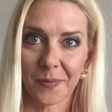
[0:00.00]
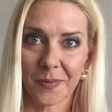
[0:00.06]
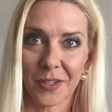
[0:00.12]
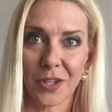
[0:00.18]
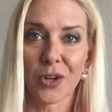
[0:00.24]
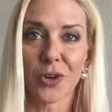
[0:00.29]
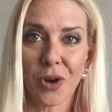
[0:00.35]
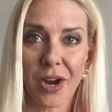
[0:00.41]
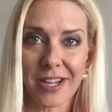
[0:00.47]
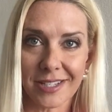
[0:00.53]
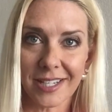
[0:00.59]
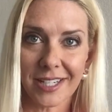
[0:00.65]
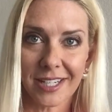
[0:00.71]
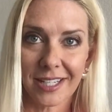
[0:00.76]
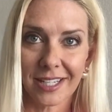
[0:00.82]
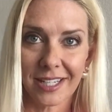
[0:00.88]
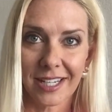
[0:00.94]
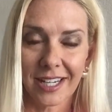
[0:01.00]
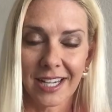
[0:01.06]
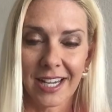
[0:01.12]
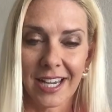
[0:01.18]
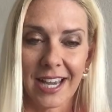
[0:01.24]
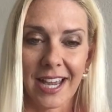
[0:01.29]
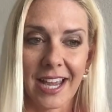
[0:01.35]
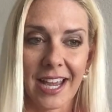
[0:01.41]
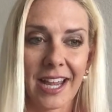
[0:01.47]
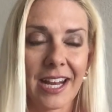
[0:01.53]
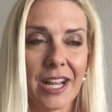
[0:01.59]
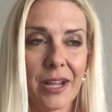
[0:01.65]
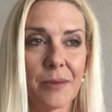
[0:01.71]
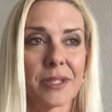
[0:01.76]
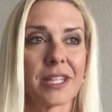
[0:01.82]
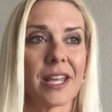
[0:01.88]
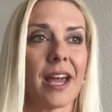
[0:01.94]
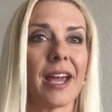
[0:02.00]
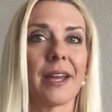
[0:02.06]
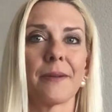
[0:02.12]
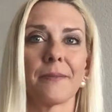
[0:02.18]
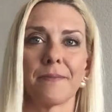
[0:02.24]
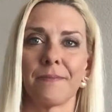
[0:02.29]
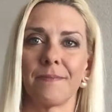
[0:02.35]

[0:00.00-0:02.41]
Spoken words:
You're crazy. And he was like,